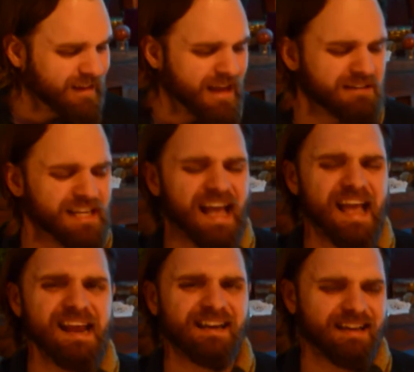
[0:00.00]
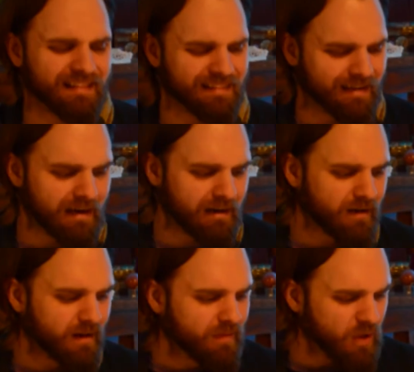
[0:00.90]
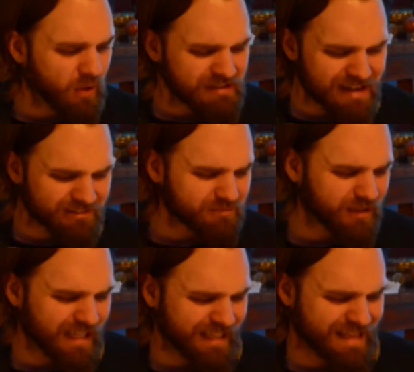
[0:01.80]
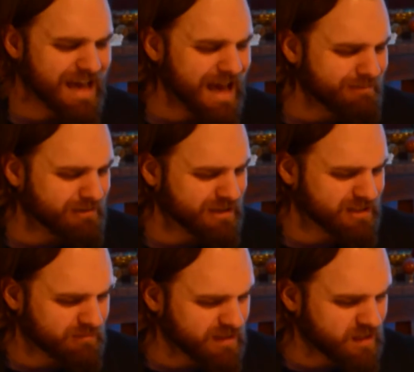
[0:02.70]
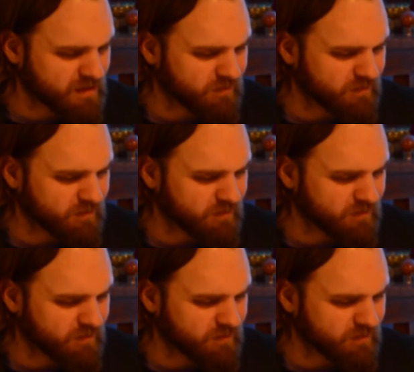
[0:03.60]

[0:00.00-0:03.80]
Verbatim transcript: Harry hated it there. The whole house smelled like cabbage, and Mrs.